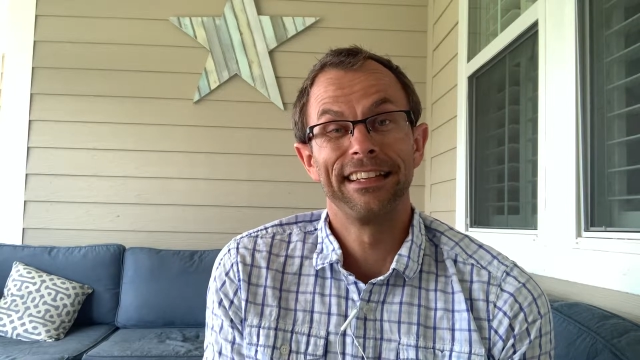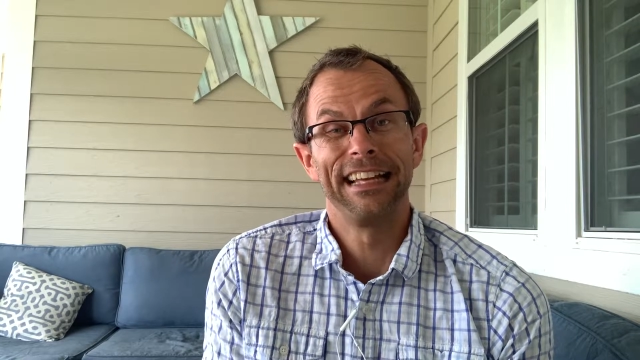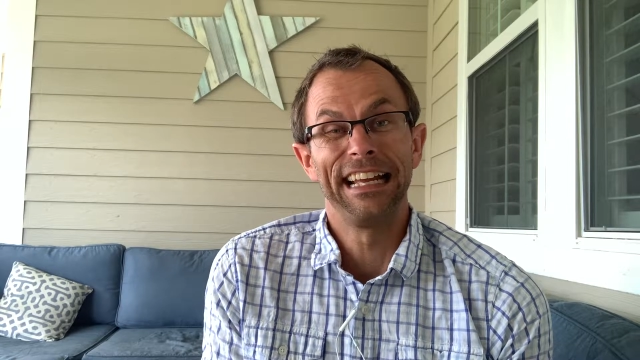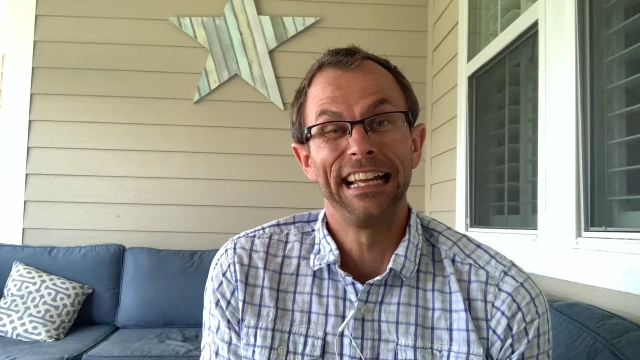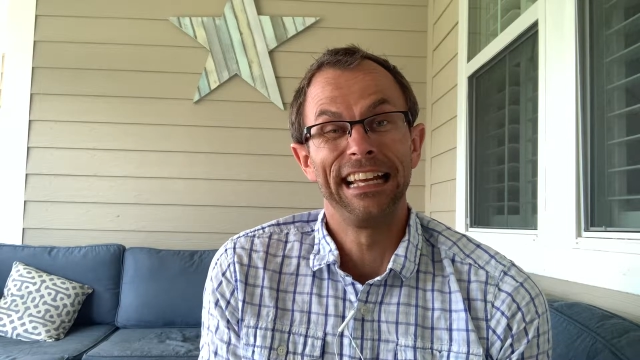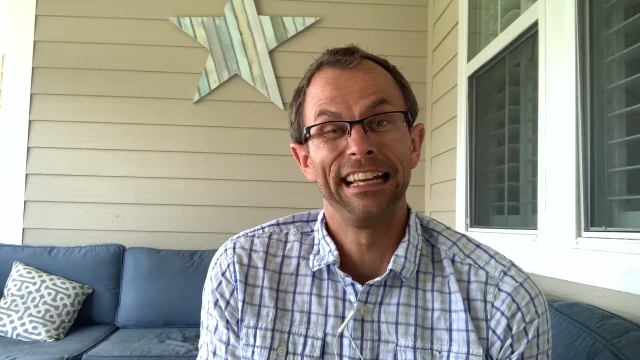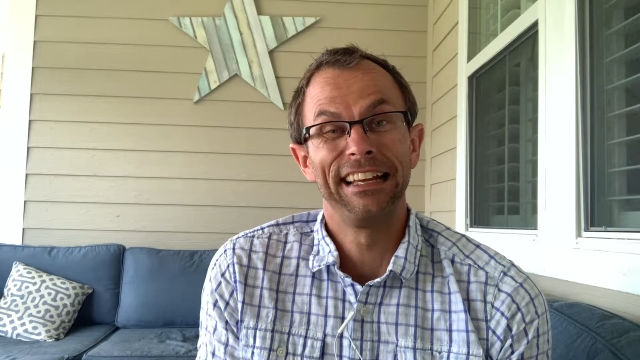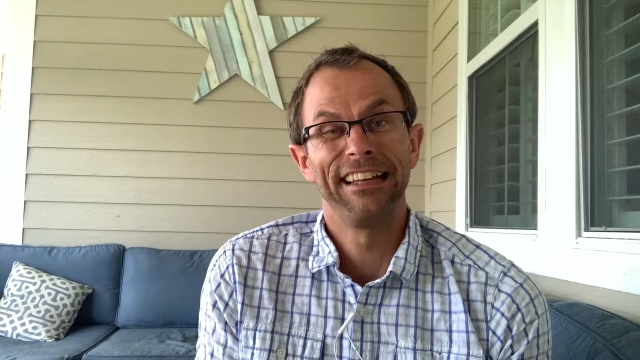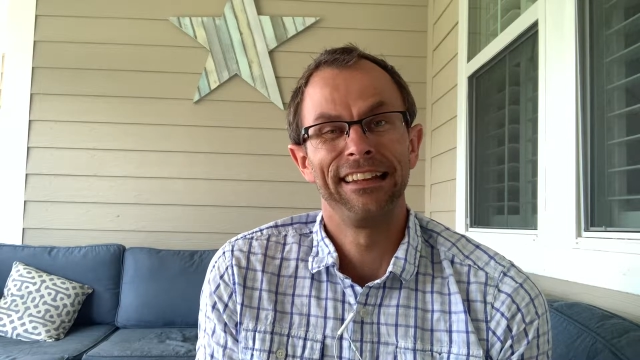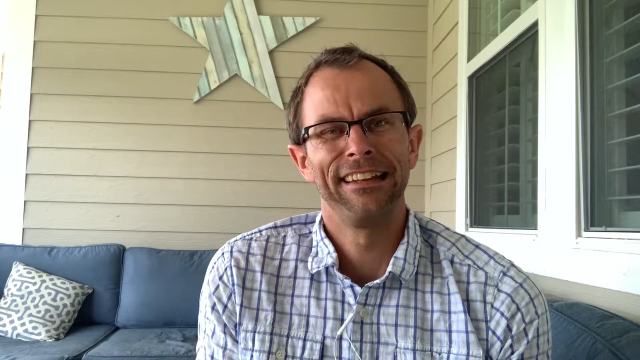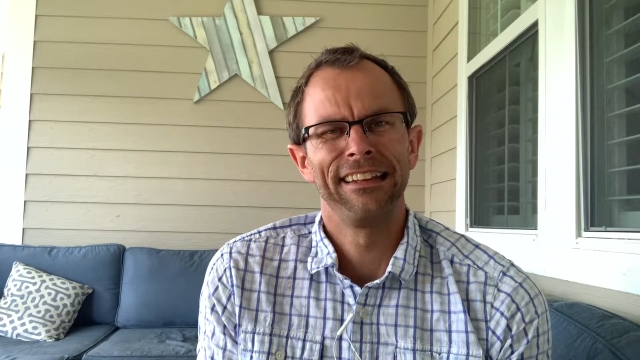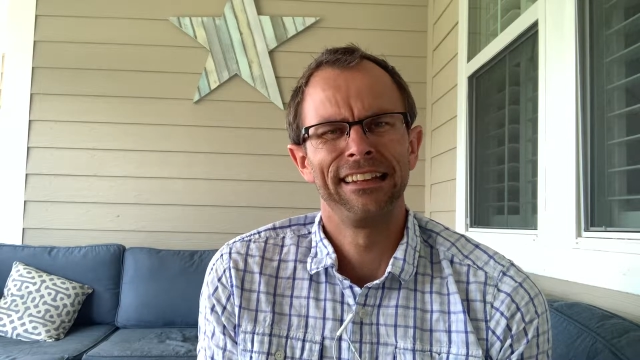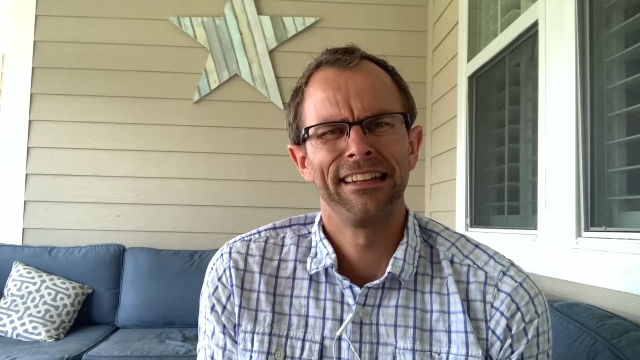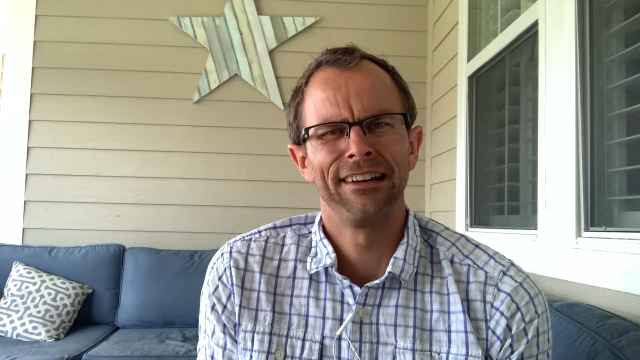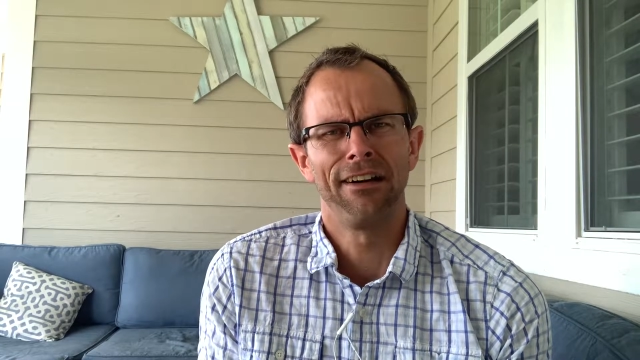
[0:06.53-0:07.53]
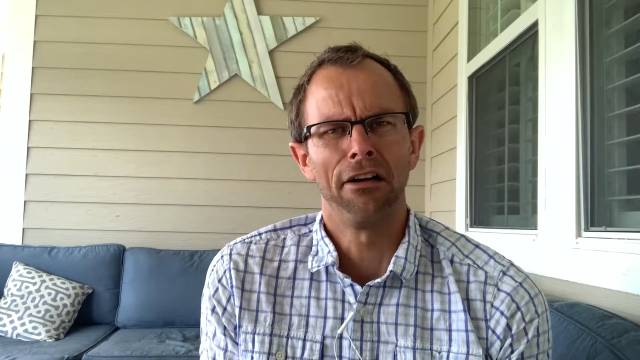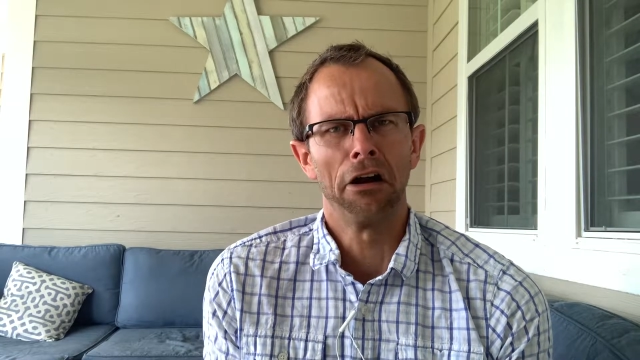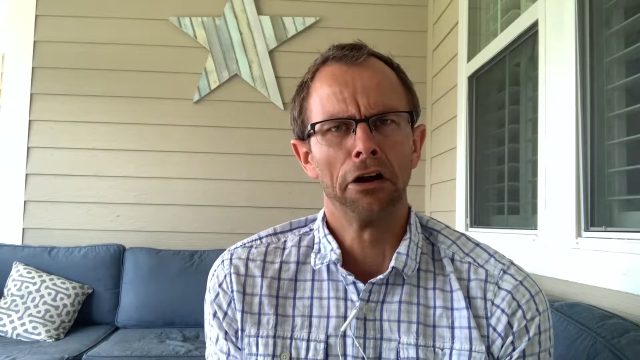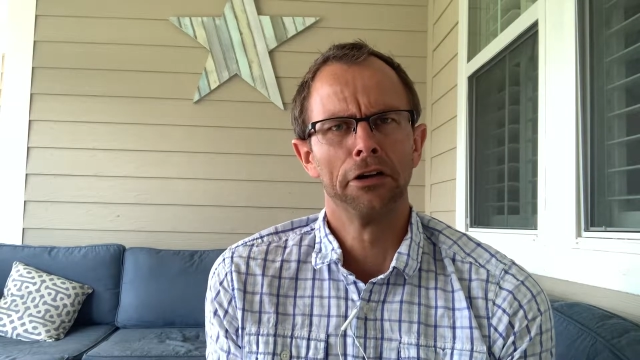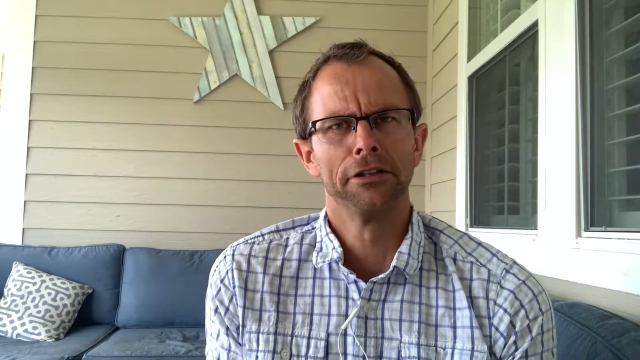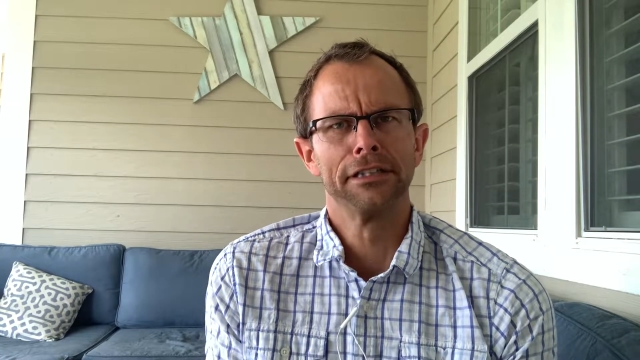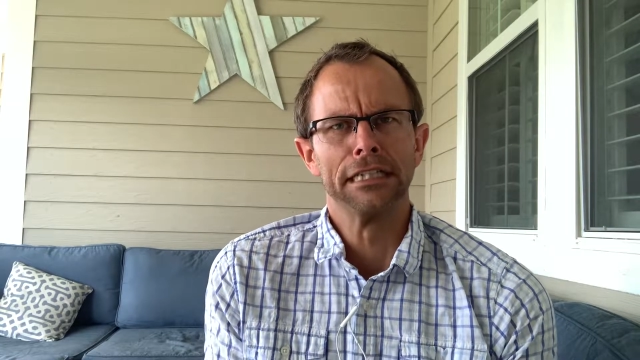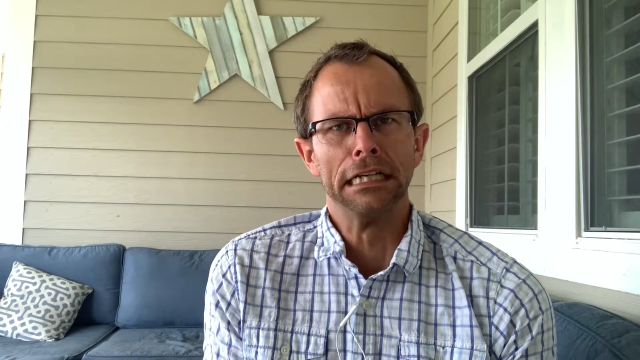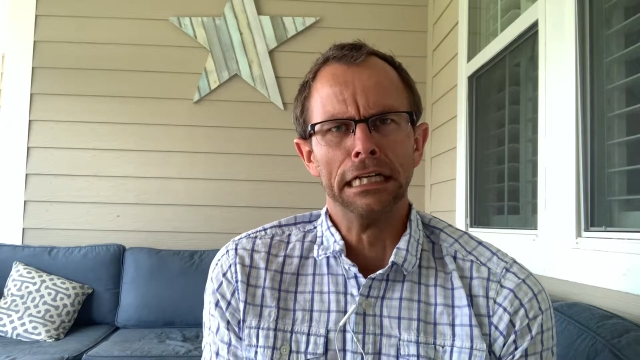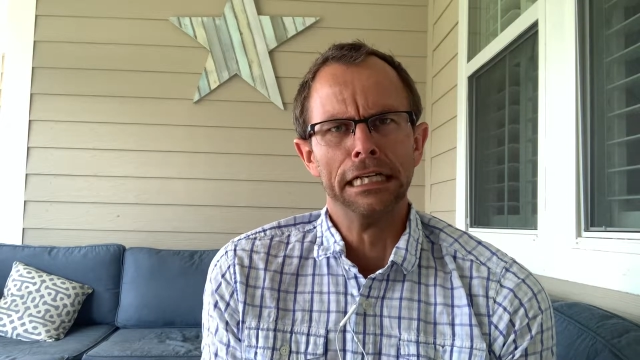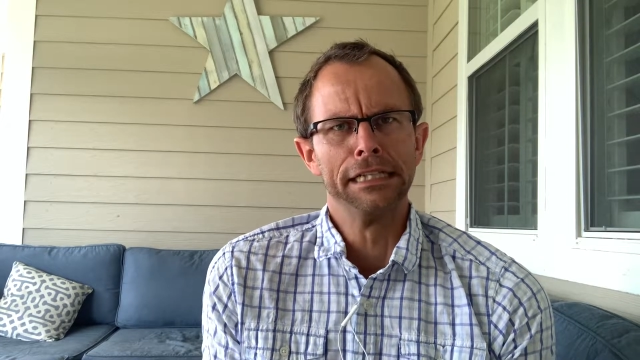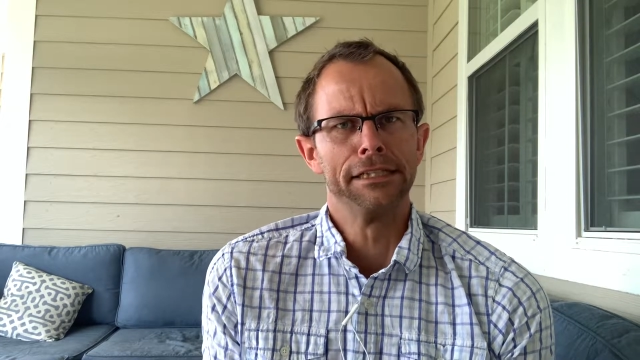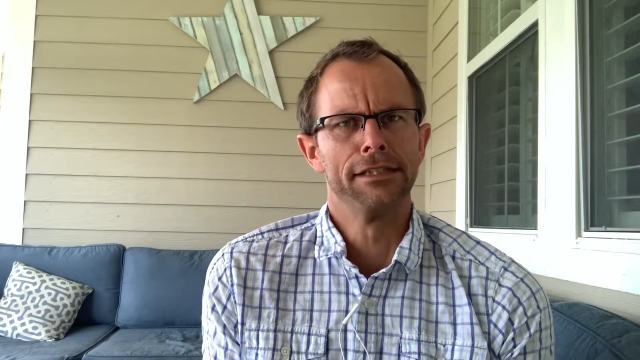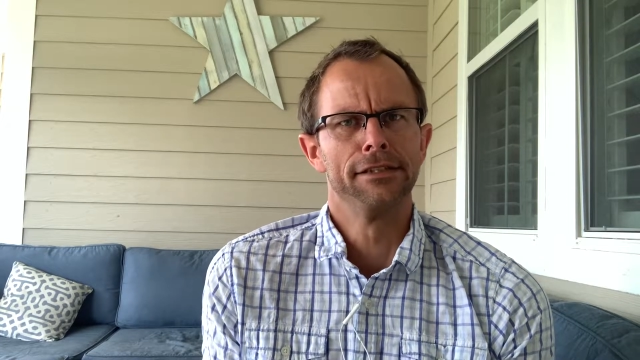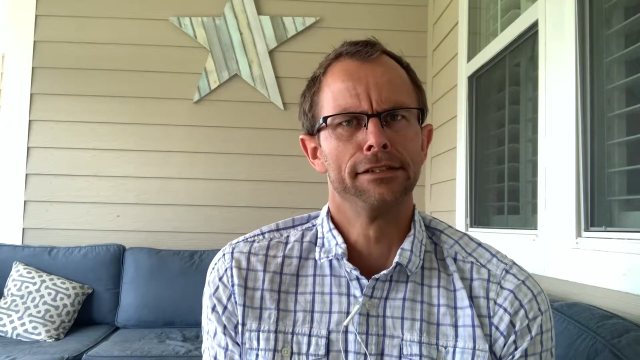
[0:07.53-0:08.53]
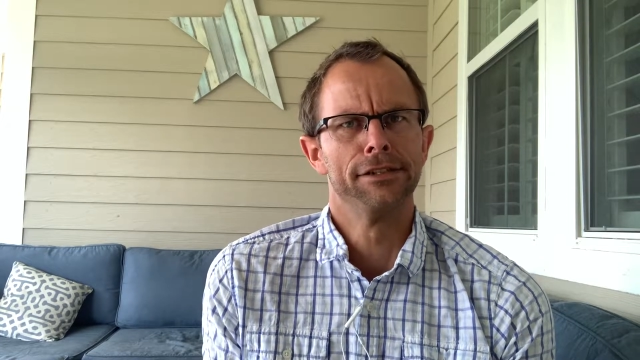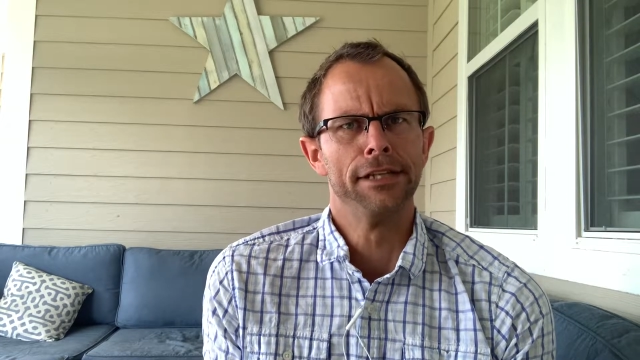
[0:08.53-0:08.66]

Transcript: and the hard sciences,